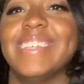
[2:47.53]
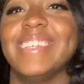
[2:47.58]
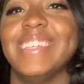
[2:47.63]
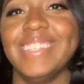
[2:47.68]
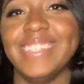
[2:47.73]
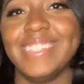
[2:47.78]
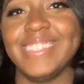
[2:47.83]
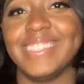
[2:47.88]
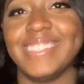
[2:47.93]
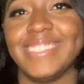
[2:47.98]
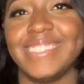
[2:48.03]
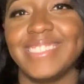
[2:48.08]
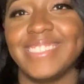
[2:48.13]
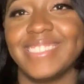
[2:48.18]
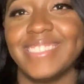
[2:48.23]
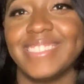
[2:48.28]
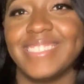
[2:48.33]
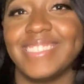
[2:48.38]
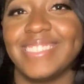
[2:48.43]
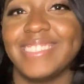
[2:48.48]

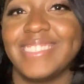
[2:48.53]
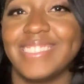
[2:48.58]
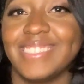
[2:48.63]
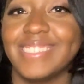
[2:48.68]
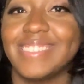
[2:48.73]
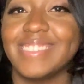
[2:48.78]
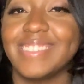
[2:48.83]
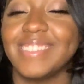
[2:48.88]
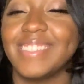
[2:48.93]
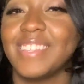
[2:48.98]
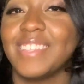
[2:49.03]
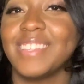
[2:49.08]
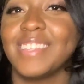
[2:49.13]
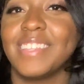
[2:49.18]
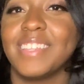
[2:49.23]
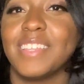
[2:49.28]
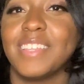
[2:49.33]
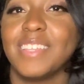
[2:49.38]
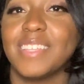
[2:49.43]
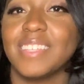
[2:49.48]

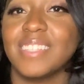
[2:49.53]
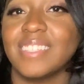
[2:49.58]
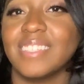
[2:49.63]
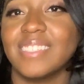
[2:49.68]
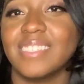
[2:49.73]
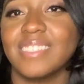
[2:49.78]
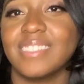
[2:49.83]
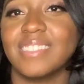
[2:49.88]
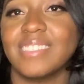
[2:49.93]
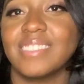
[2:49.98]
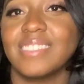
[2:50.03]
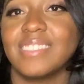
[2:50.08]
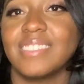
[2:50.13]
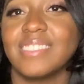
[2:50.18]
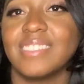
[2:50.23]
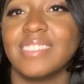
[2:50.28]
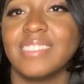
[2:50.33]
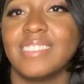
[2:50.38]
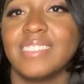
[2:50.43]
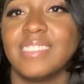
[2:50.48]

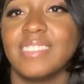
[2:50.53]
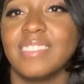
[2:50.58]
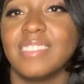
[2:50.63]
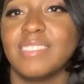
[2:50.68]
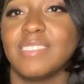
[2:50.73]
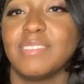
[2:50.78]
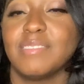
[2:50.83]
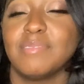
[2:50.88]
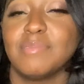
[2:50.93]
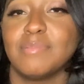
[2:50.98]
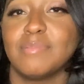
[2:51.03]
(silent)